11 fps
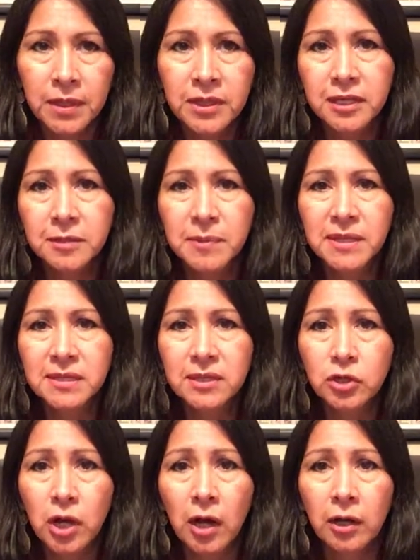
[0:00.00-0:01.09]
This means the
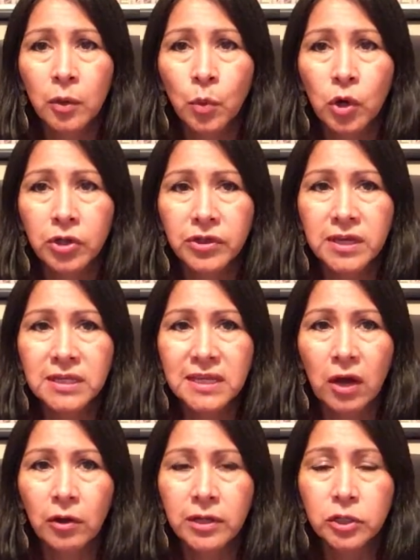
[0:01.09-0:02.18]
child can work things
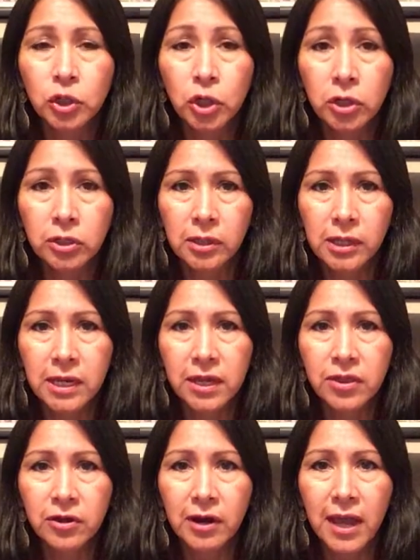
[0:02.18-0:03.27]
out internally
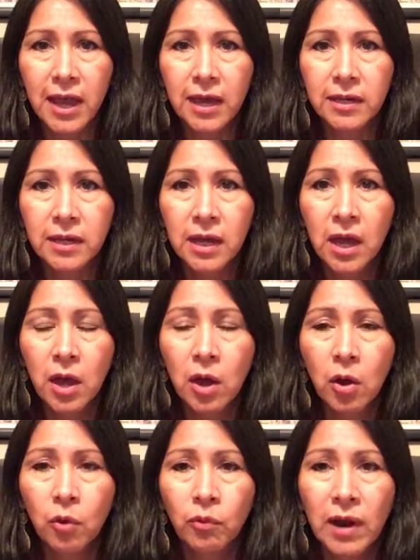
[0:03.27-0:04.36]
in their head,
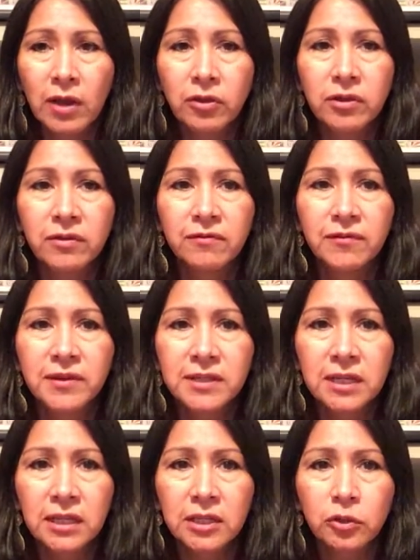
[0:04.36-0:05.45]
rather than
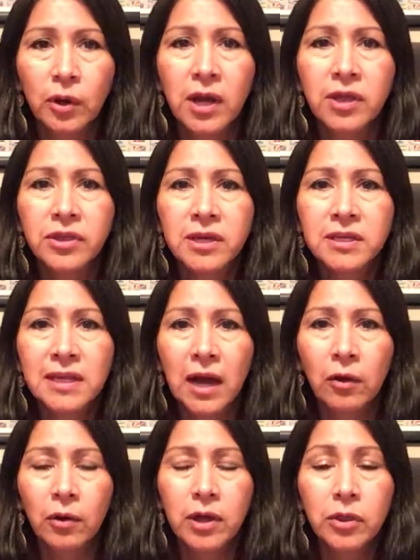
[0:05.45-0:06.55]
physically trying things
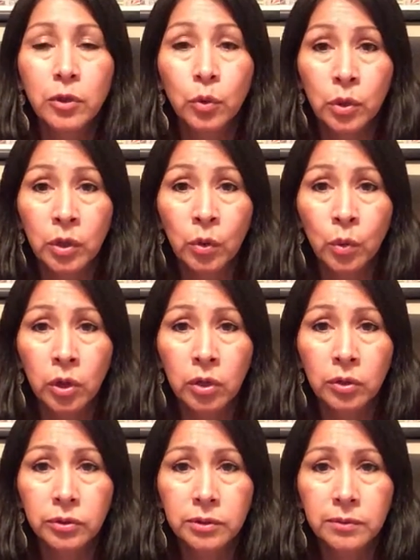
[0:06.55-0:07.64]
out in the real
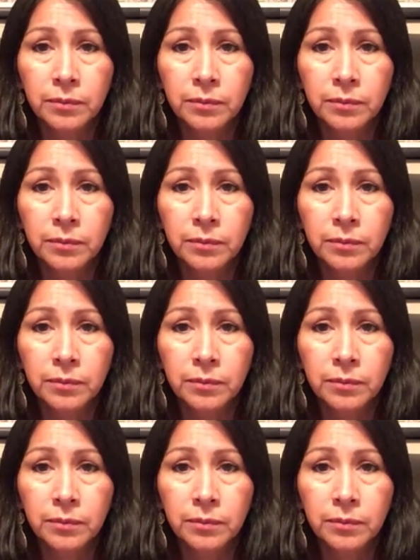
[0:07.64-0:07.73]
world.